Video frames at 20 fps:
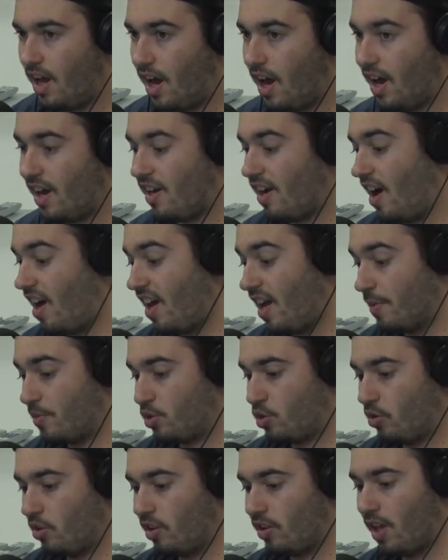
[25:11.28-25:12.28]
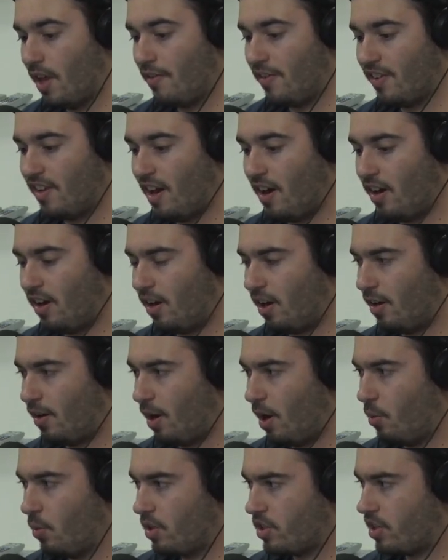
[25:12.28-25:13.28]
I, I absolutely love it. Now, I,
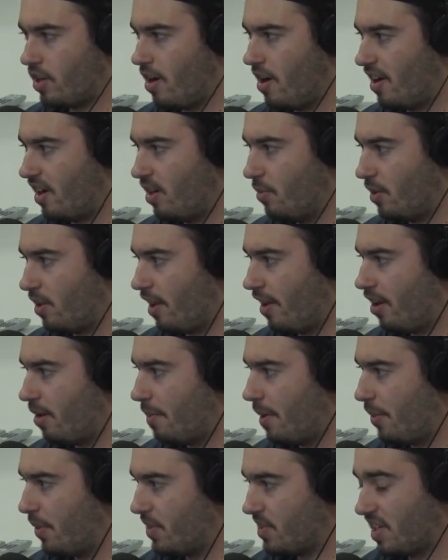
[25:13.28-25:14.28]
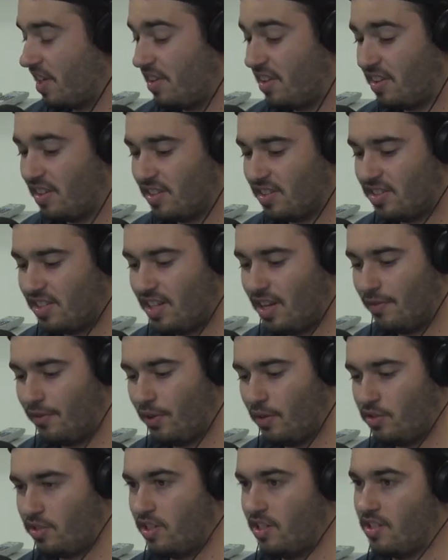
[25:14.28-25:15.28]
I was talking with Lyle about this. I think the C F
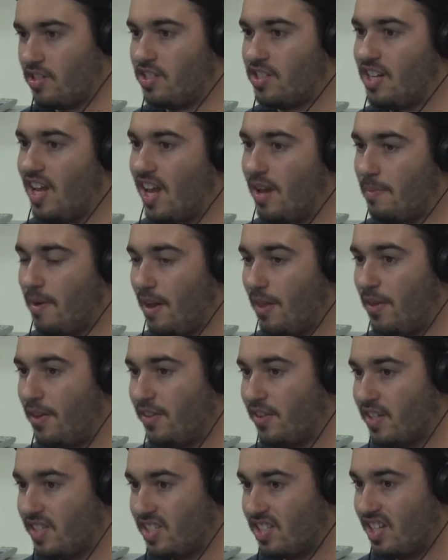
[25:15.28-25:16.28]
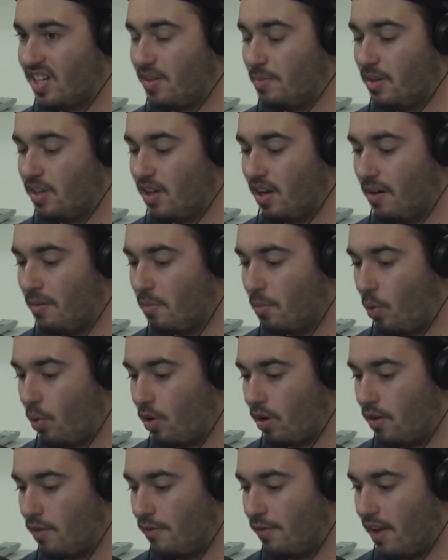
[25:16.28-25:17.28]
L is going to stay, but I think this is going to become
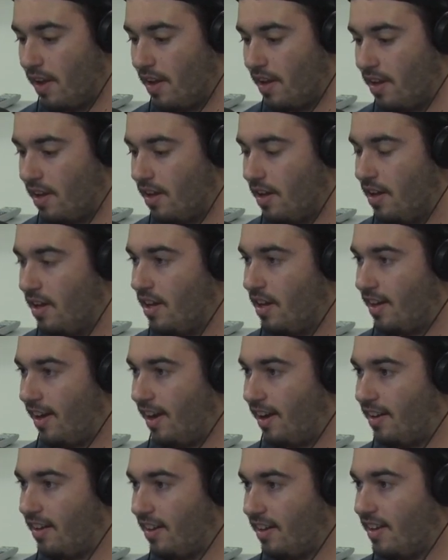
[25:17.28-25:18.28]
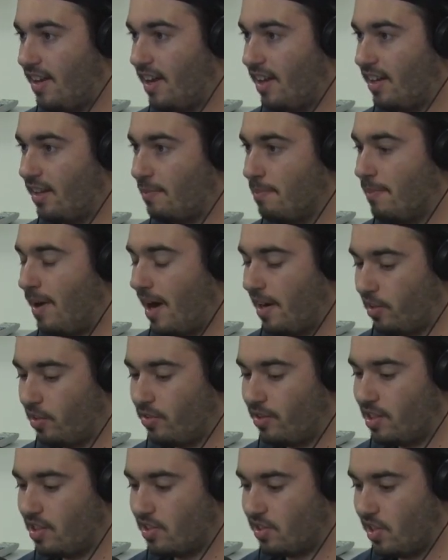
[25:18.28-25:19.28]
more of a kind of like, yeah, like minor
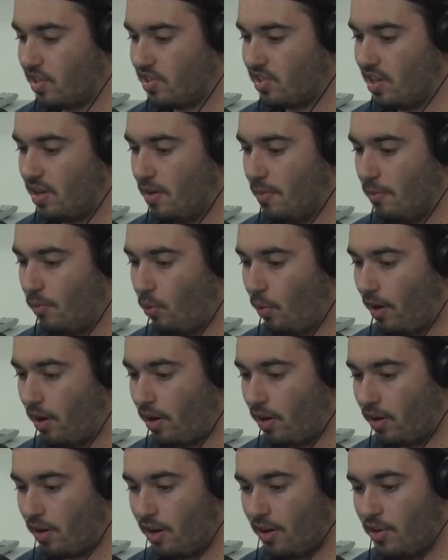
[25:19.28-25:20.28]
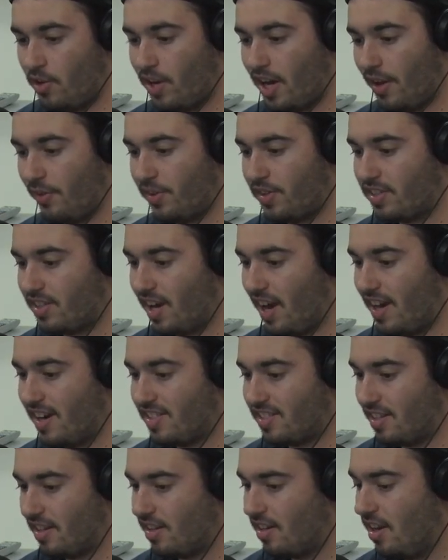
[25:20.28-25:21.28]
league system where you got these
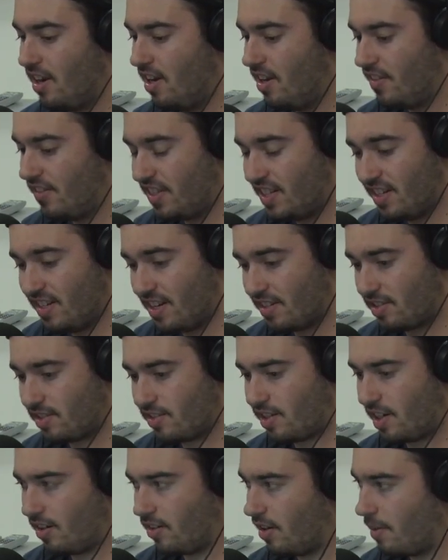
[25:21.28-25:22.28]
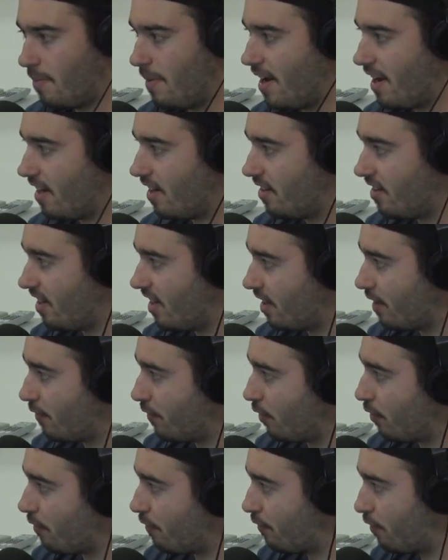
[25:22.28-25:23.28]
guys that didn't necessarily make it in the N F
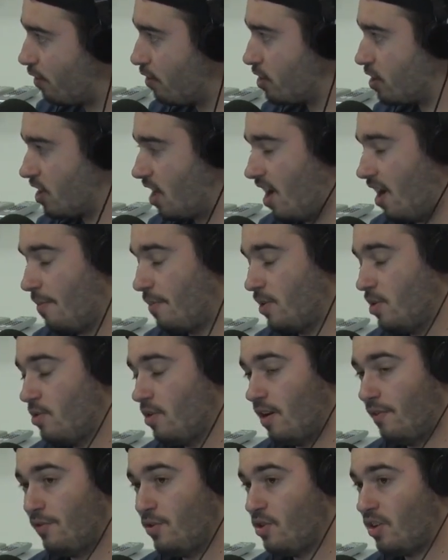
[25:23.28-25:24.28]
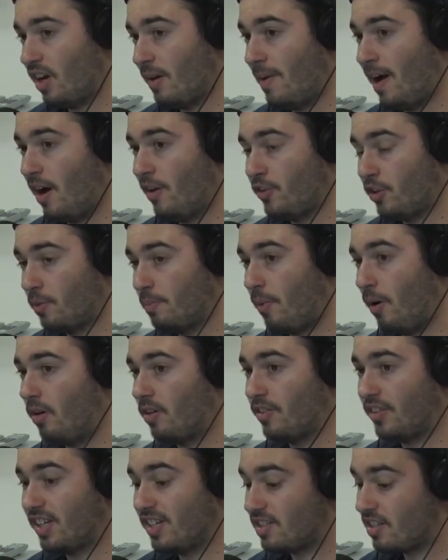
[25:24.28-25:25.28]
L the first time, but you if you come out and you're
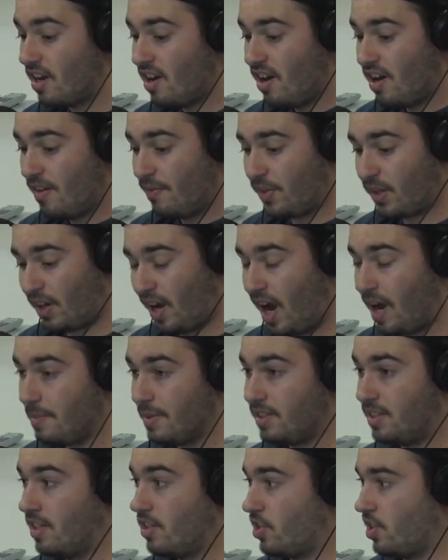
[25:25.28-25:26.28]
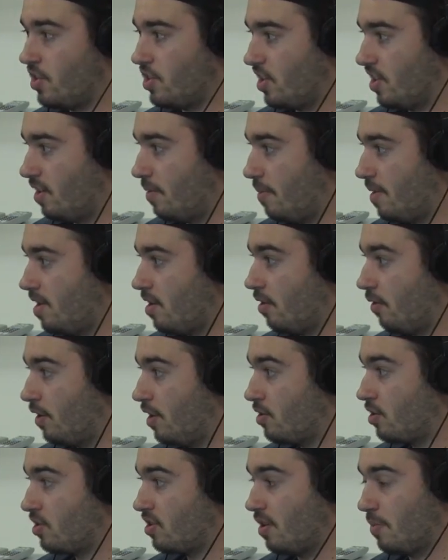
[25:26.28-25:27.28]
balling, because the competition's going to be there.
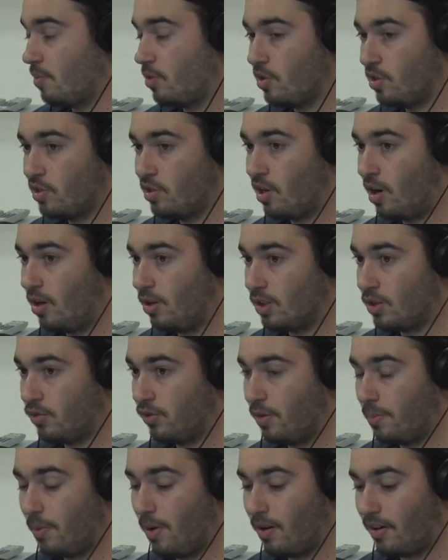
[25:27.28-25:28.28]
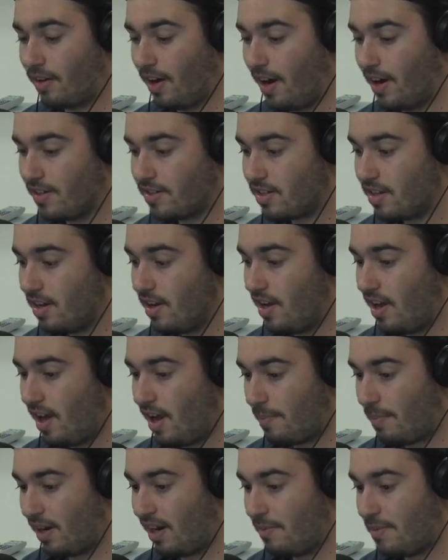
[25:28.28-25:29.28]
These are some good college football guys,
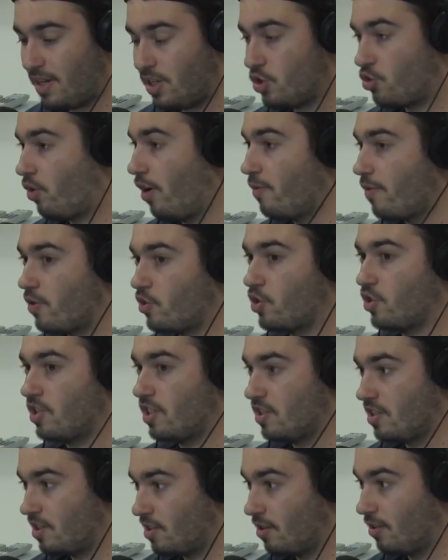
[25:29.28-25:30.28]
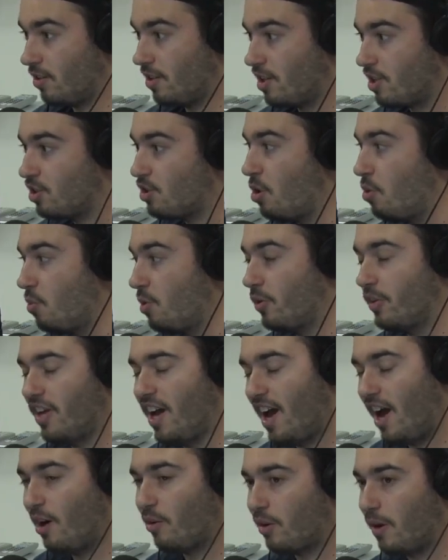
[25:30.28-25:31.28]
but I mean, Trent Richardson's in the league, so really
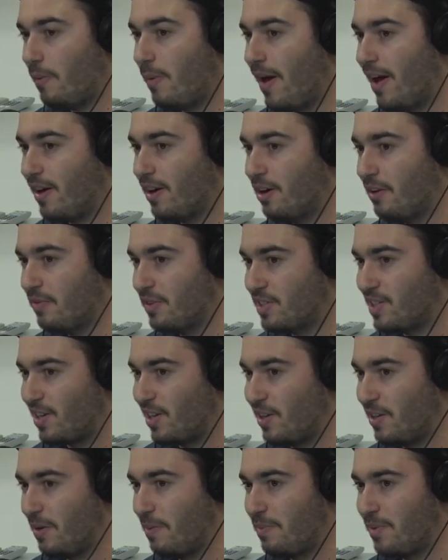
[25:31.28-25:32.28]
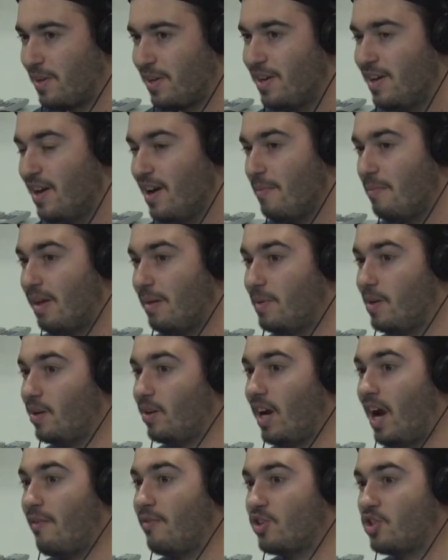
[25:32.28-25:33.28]
how competitive is it going to be? Maybe
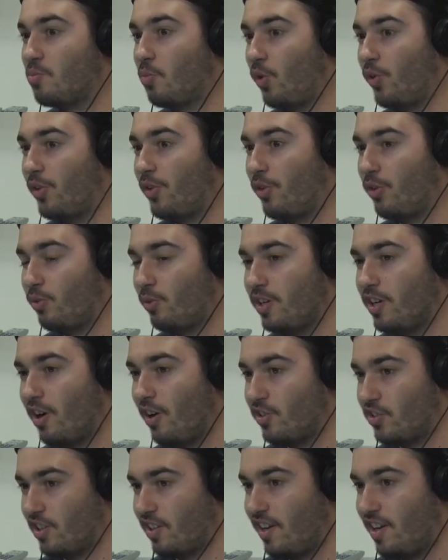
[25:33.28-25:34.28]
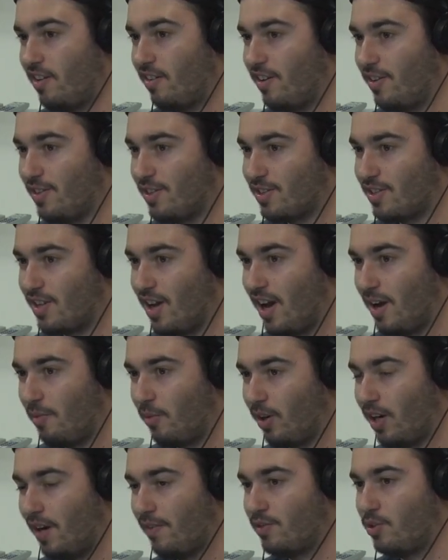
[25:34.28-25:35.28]
he'll average more than three yards a carry this time.
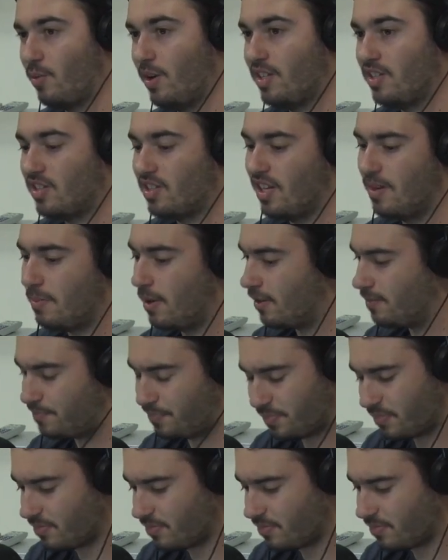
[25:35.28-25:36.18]
We're going to have to wait and see, but